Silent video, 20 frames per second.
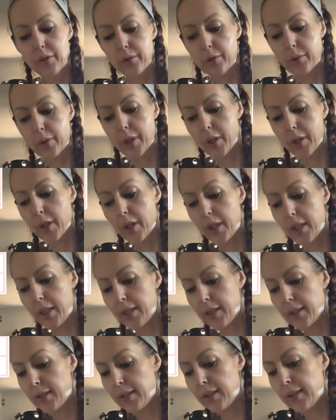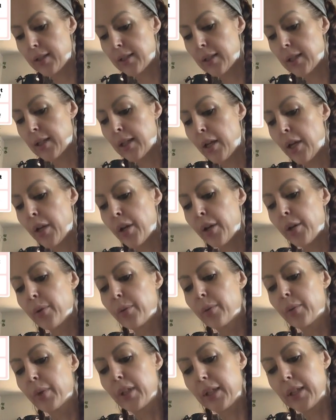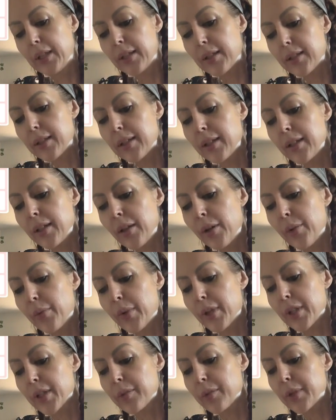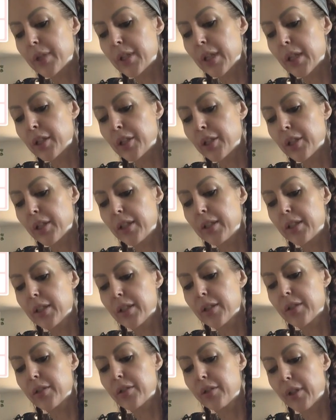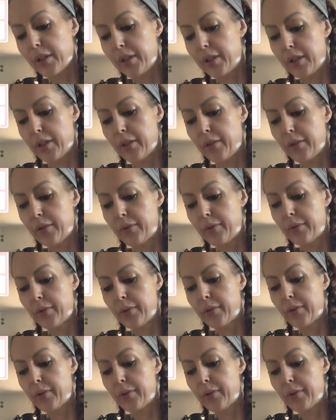destroyer is releasing what is potentially destructive,